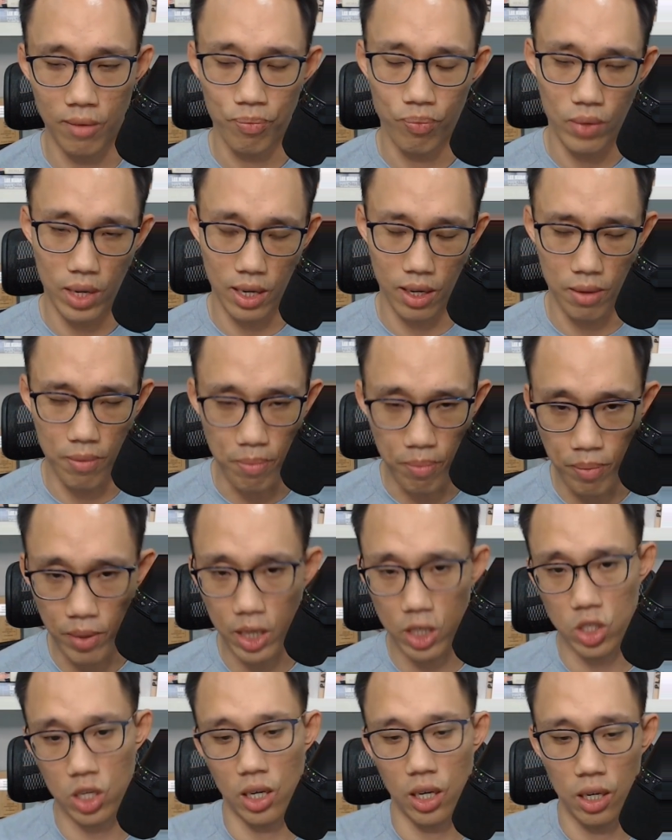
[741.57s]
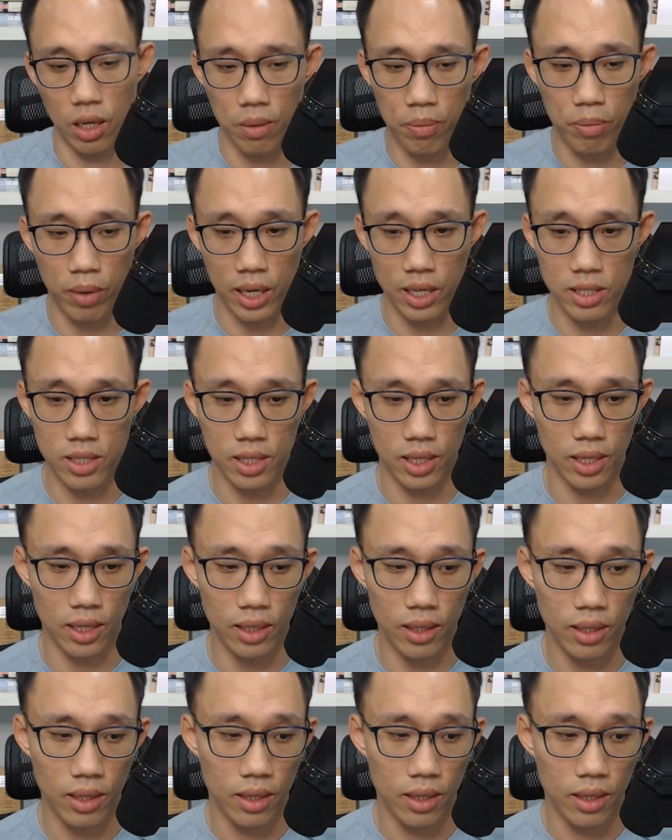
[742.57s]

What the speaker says: at a much higher pricing.